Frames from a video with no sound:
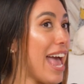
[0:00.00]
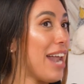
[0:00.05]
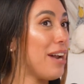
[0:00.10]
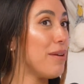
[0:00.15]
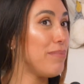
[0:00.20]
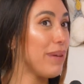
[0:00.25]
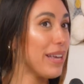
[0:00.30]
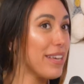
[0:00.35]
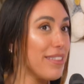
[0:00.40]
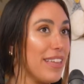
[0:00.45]
And a
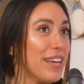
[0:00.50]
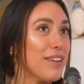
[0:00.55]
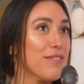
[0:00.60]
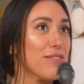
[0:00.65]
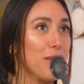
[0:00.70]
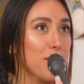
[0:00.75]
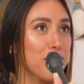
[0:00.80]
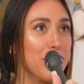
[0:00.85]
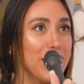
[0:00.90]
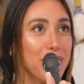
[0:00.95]
big thing
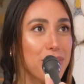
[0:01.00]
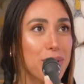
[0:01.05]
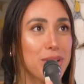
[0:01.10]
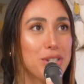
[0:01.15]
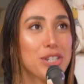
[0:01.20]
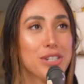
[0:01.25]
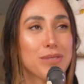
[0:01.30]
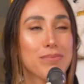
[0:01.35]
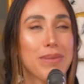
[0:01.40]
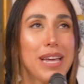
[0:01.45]
for me,
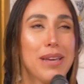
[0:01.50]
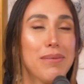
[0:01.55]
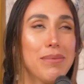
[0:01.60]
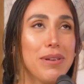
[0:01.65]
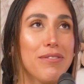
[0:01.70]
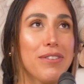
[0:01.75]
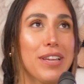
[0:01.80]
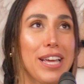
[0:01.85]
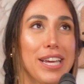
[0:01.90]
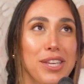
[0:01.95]
which is making me
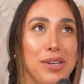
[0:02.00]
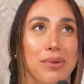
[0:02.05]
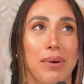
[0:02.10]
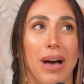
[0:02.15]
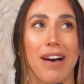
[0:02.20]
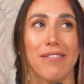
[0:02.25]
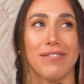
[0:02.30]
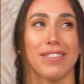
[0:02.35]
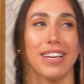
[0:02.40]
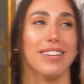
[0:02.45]
feel like you
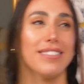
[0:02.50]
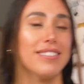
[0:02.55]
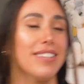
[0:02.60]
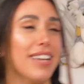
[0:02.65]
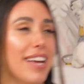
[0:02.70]
have this,